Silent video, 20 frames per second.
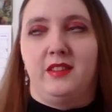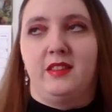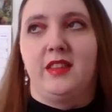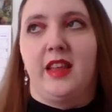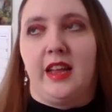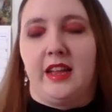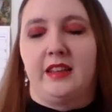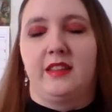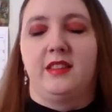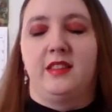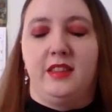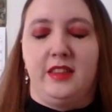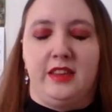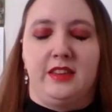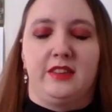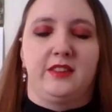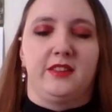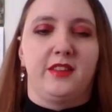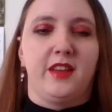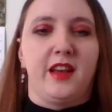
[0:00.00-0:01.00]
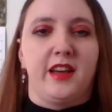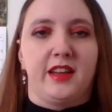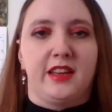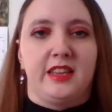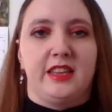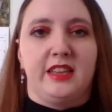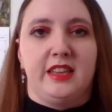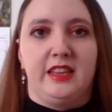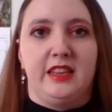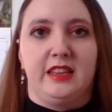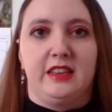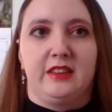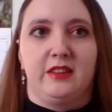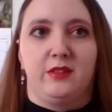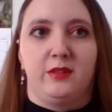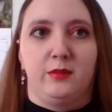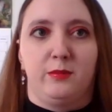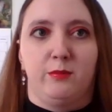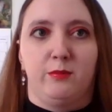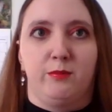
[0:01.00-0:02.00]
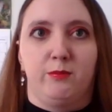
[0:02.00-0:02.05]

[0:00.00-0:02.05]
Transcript: that this guy is